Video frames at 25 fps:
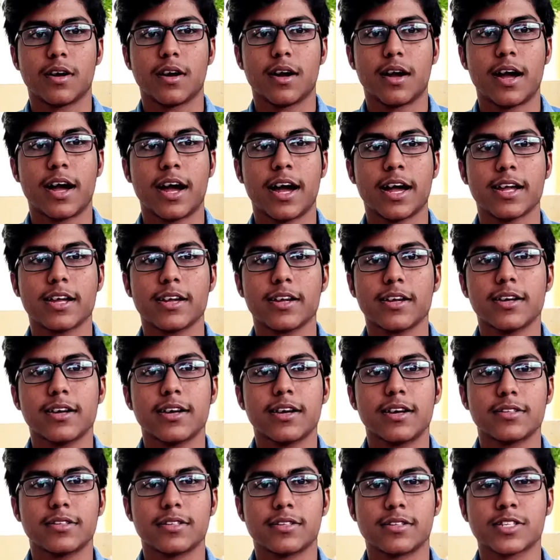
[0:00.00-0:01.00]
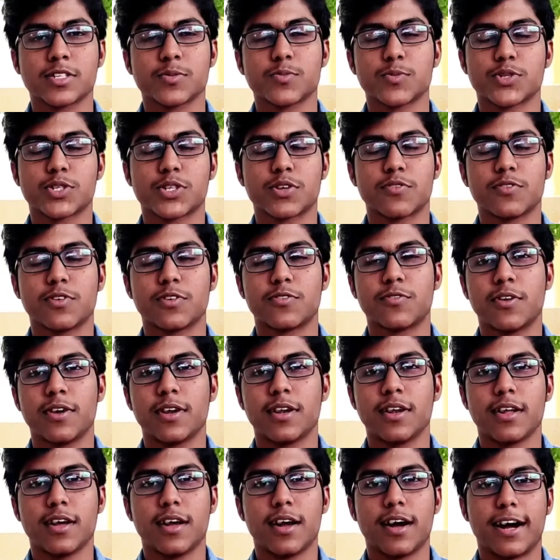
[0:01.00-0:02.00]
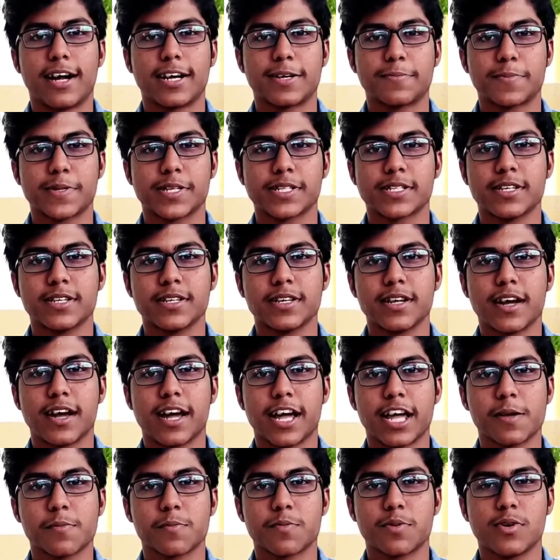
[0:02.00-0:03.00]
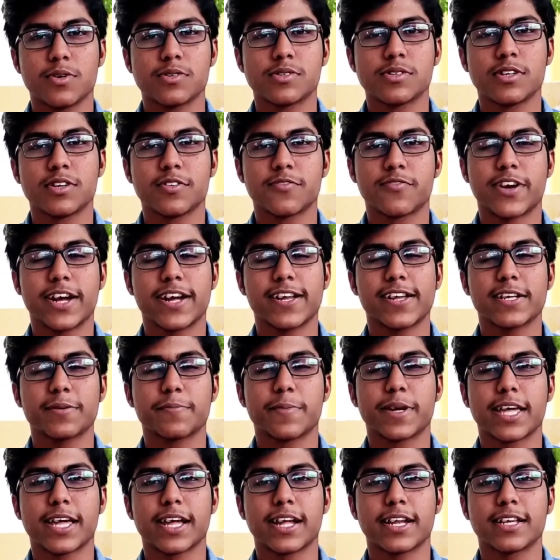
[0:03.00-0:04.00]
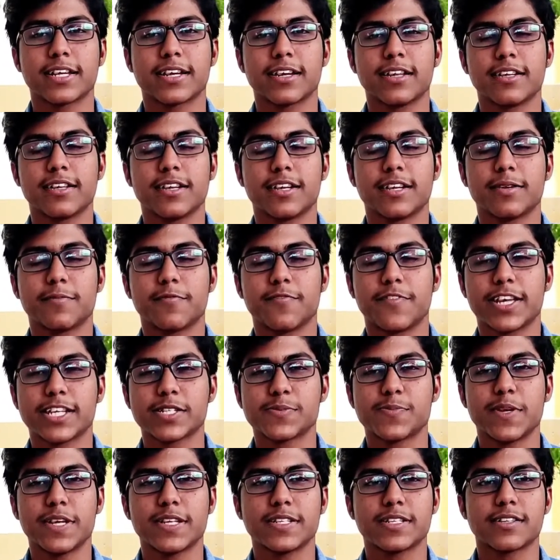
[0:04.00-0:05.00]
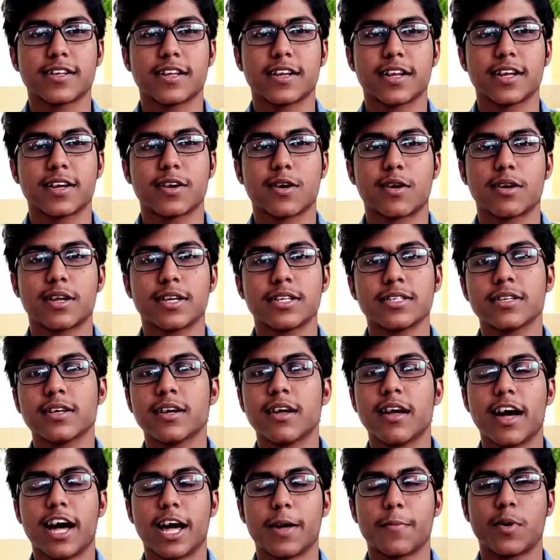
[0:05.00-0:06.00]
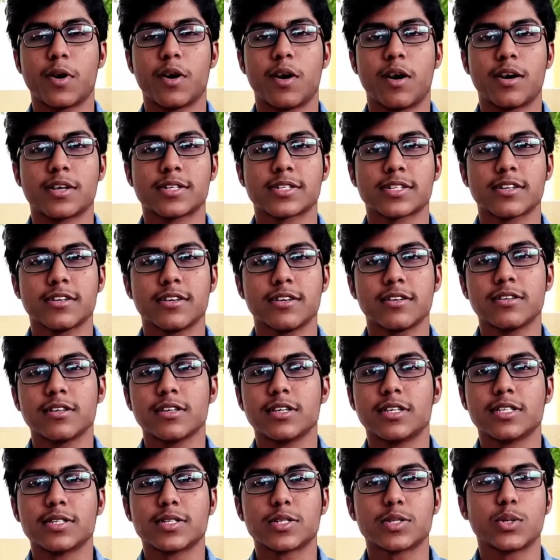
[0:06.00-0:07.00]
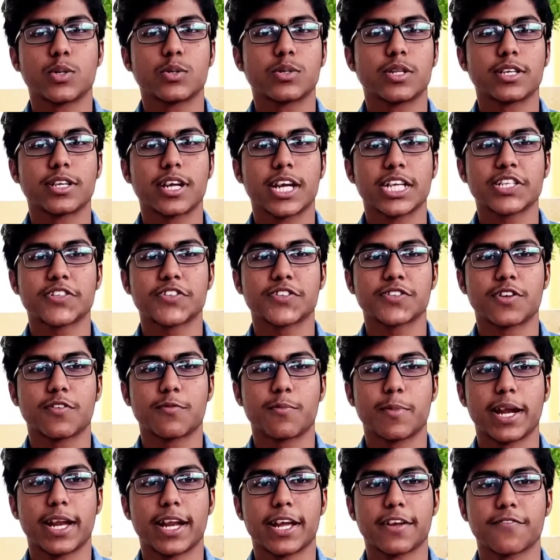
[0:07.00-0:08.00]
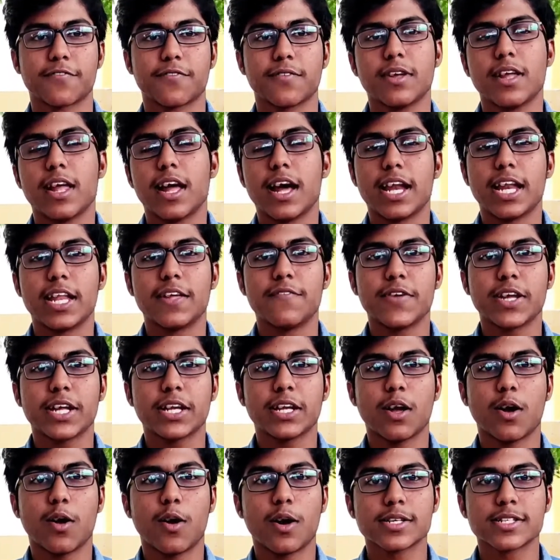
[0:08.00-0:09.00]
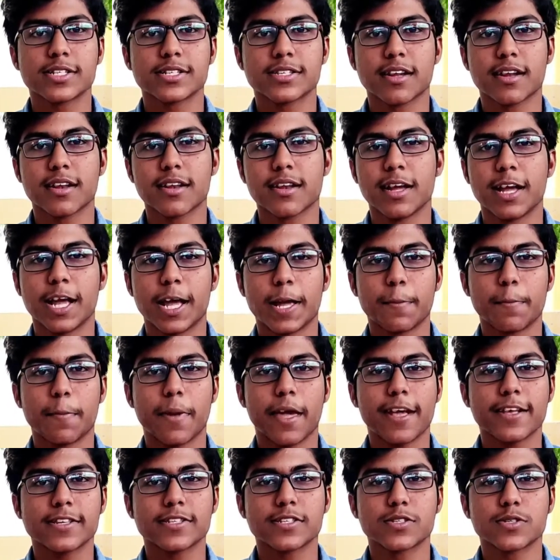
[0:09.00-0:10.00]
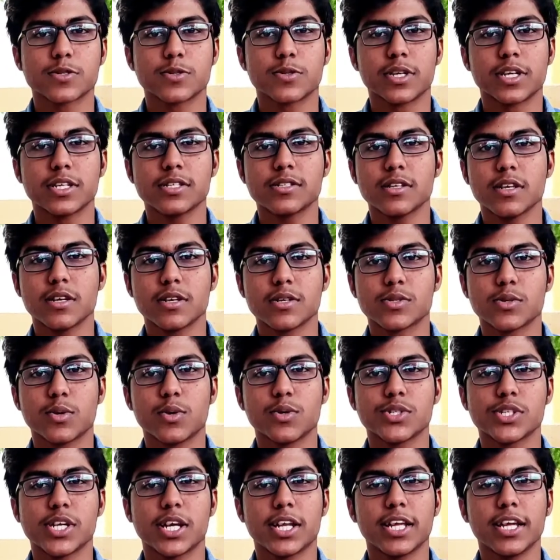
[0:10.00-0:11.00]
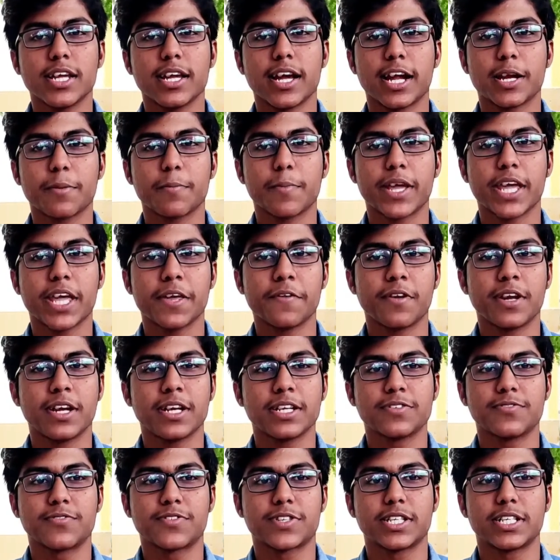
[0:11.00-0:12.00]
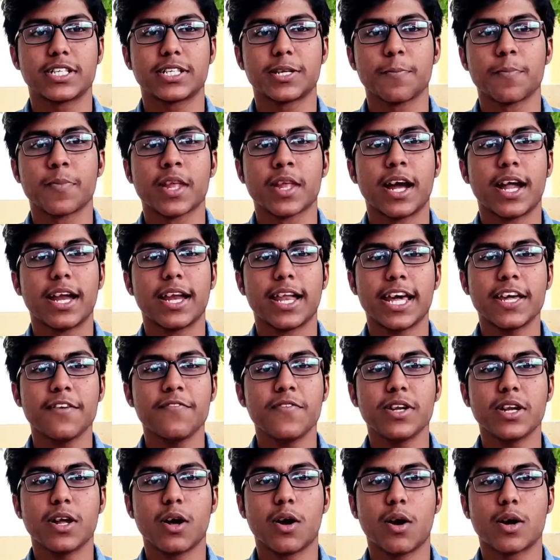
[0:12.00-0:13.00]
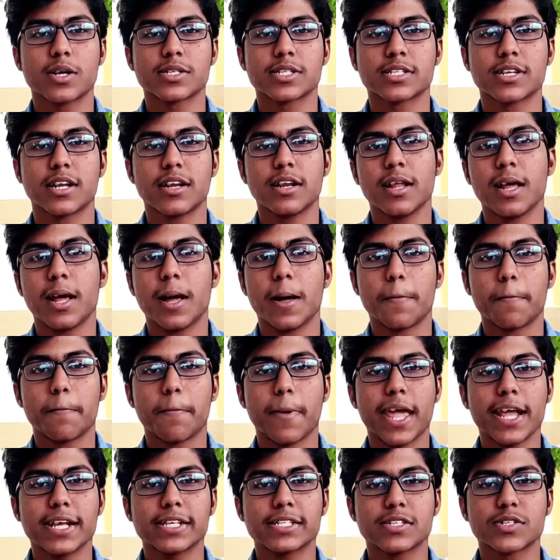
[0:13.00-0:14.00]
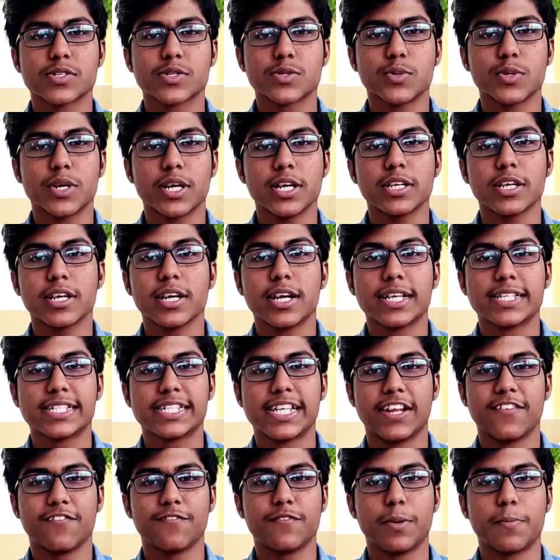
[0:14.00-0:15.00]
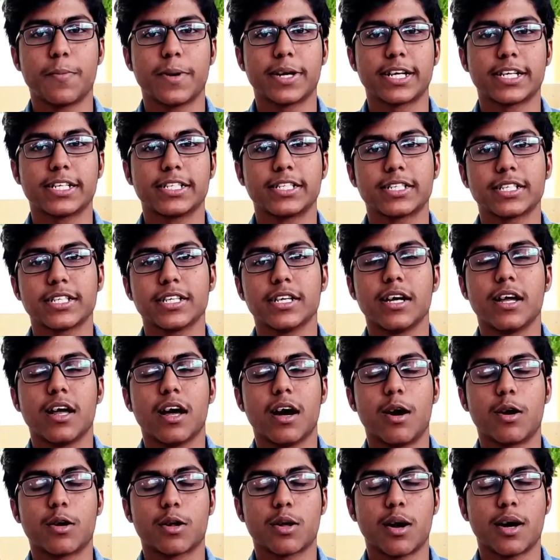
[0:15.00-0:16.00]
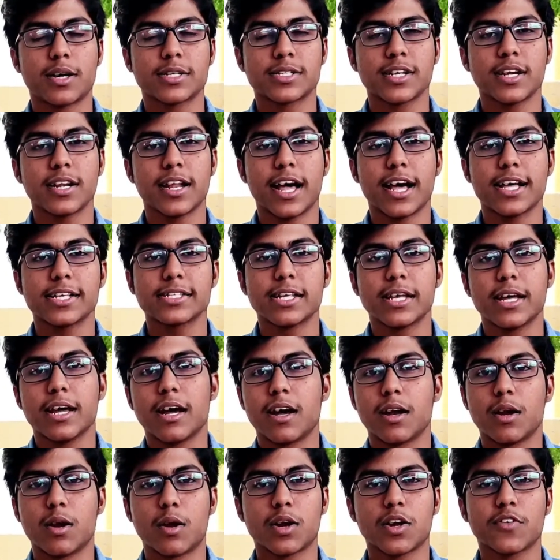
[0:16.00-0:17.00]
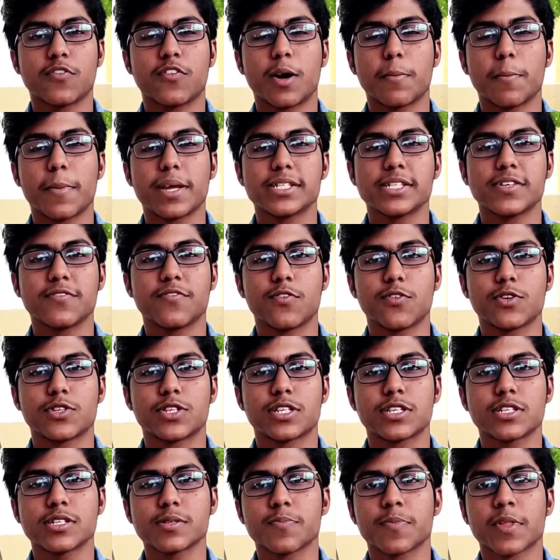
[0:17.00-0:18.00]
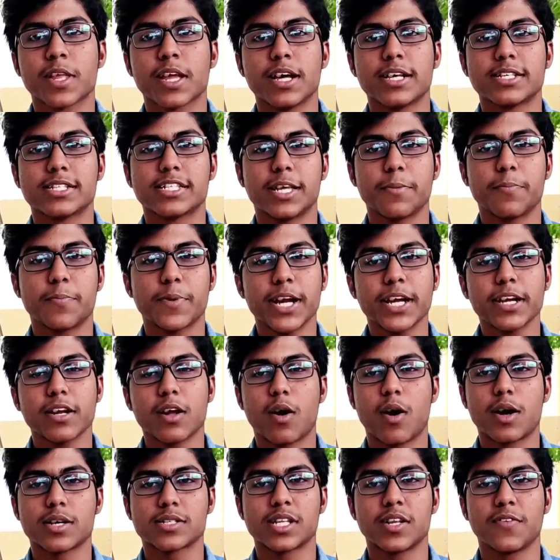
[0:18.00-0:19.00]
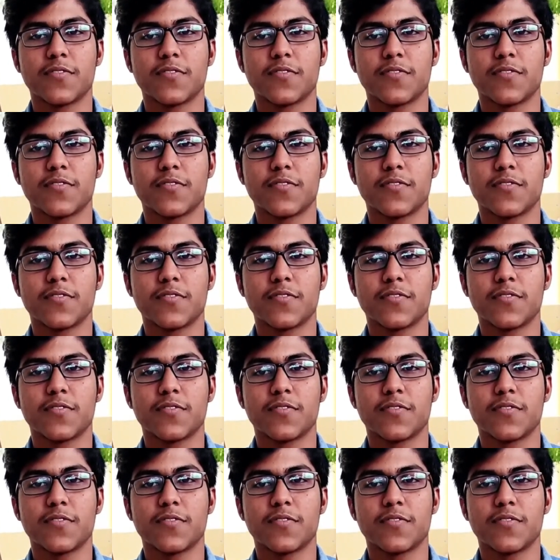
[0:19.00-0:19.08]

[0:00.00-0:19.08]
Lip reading: Hi, this is Mustafa Mokal. At present, I am pursuing final mechanical in V.S.B Engineering College. I am a hosteler throughout the graduation of my life. Living in a hostel makes students socially and behaviorally different. Life in a hostel makes a student self-dependent. Our hostel has a lot of amazing features. Separate hostel